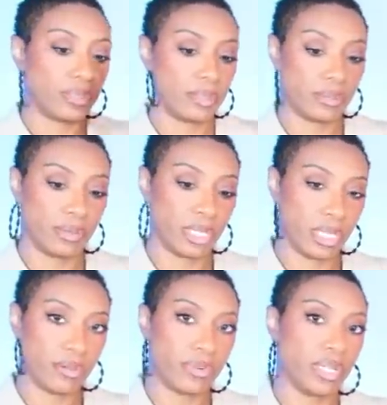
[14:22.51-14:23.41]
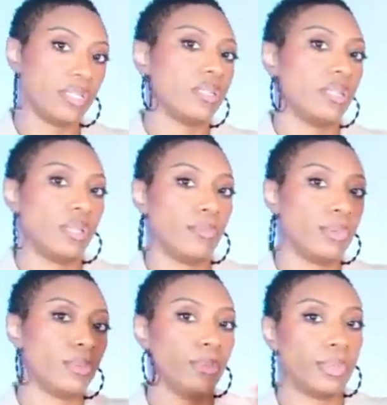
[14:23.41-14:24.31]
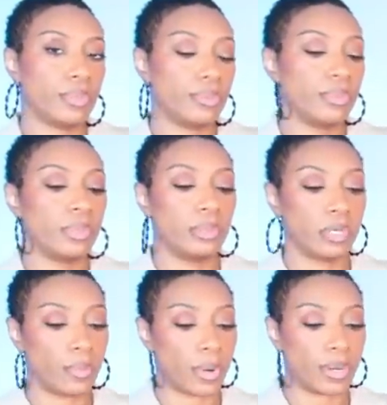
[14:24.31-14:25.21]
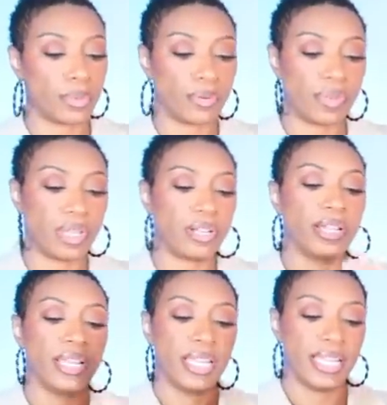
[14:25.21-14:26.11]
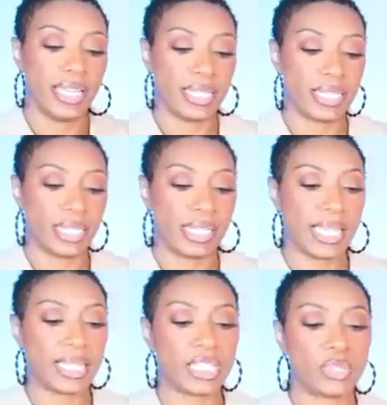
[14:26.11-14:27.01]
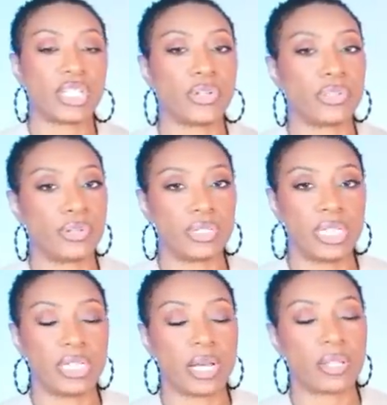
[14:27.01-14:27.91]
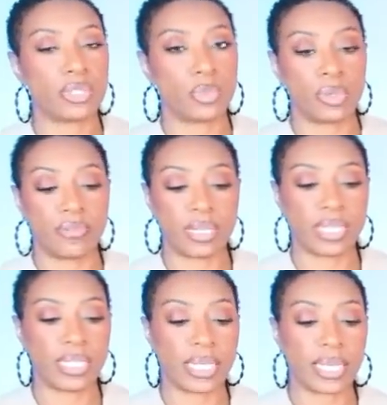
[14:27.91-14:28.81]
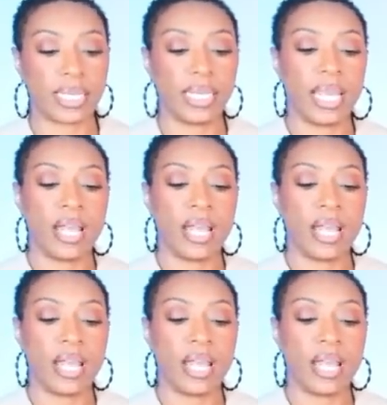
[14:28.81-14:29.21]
So get the earrings and then boom, boom, boom. Come right on over here. Get the sunglasses. They're $13, $12.99.